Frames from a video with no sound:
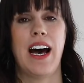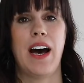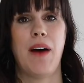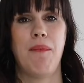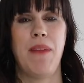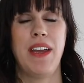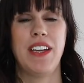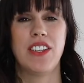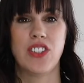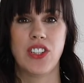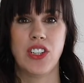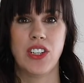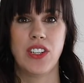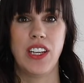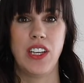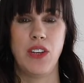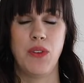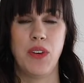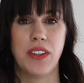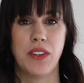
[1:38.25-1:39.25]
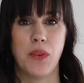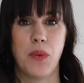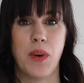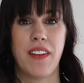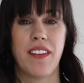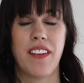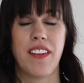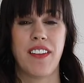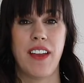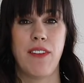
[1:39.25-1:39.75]
Make sure that you get the
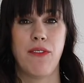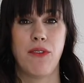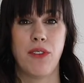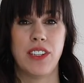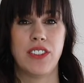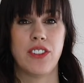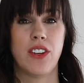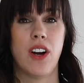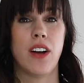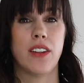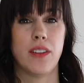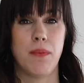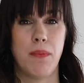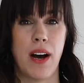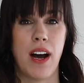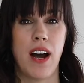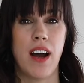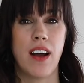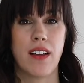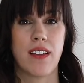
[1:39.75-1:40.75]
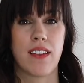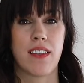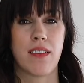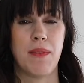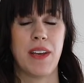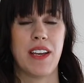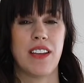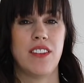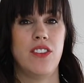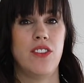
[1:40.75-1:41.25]
ones that say freezer on the box
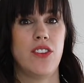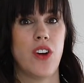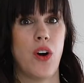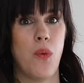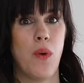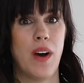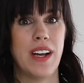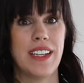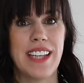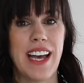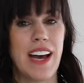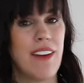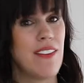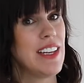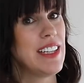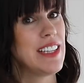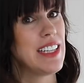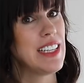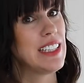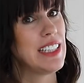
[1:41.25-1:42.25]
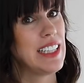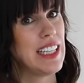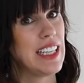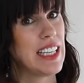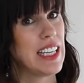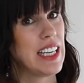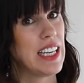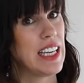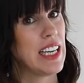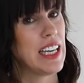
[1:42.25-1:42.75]
because you don't want to have anything
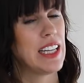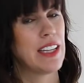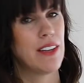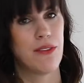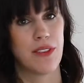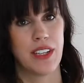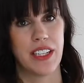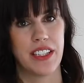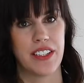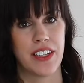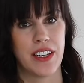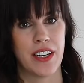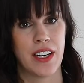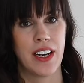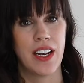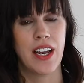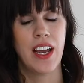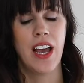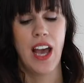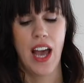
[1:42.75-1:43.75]
leaking in the freezer.